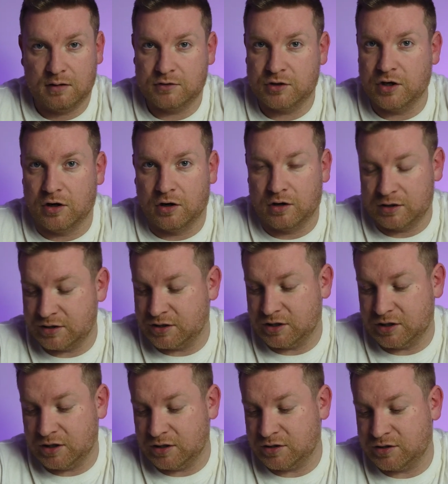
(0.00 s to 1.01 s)
you know,
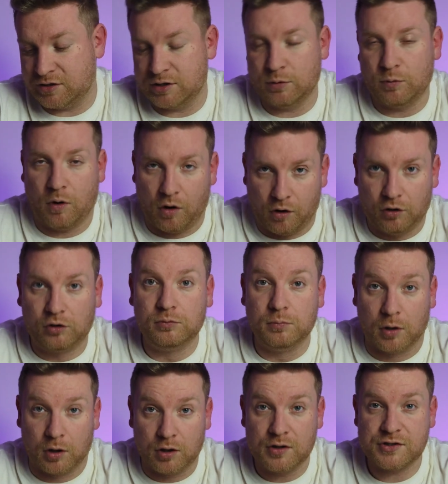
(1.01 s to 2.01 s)
to, to
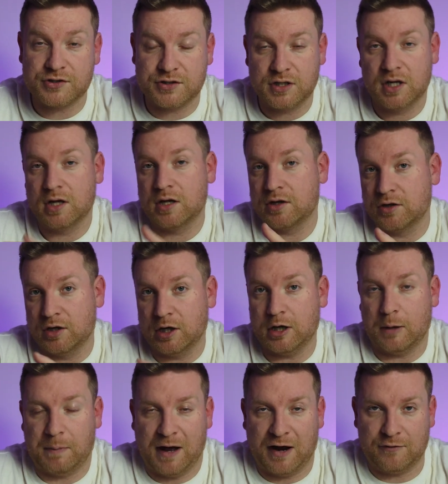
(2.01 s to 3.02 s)
almost, you
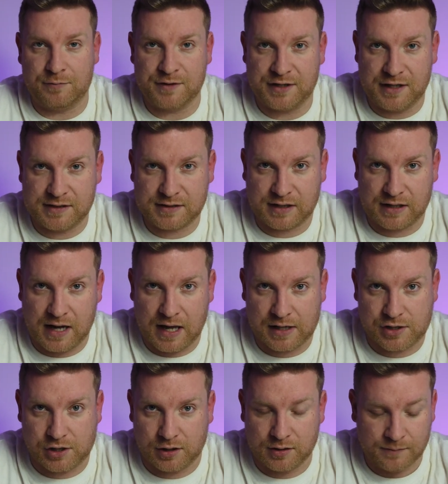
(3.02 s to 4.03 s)
know, apart from the
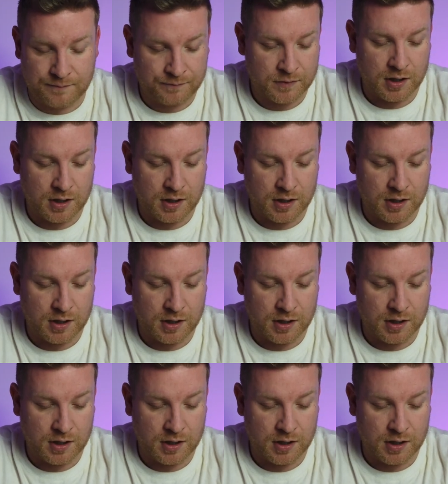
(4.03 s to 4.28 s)
disconnection,